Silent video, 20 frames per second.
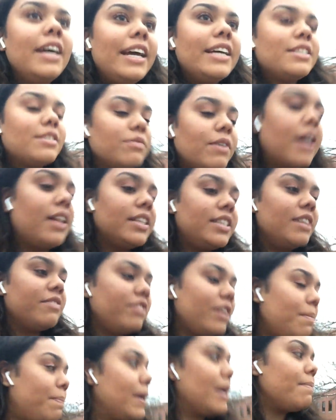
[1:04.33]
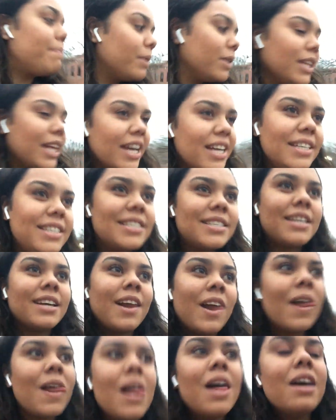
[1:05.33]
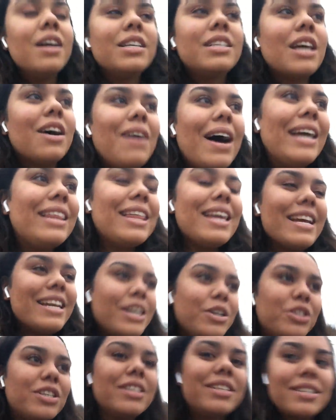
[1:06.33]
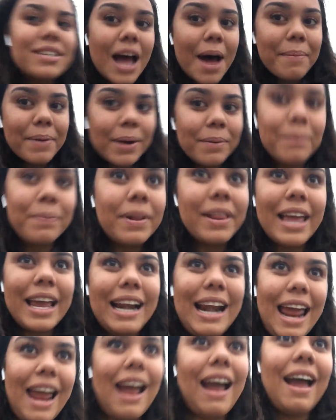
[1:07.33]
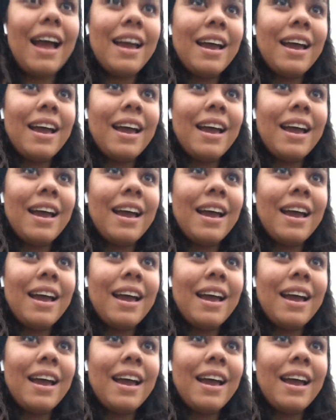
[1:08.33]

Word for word: is relatively people-less, so oh, I think you should hell? stop complaining.